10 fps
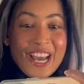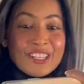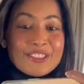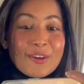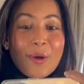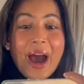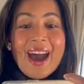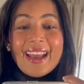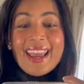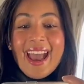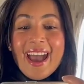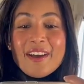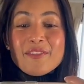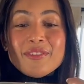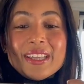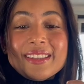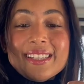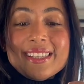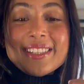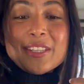So I have
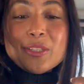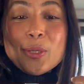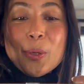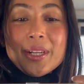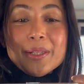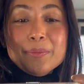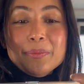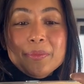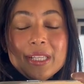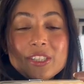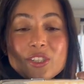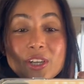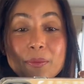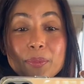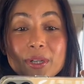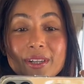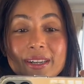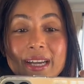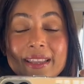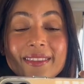this totem jumper
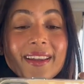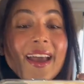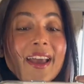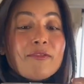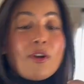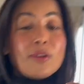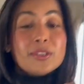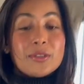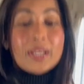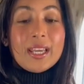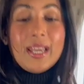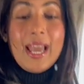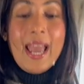that I have on today.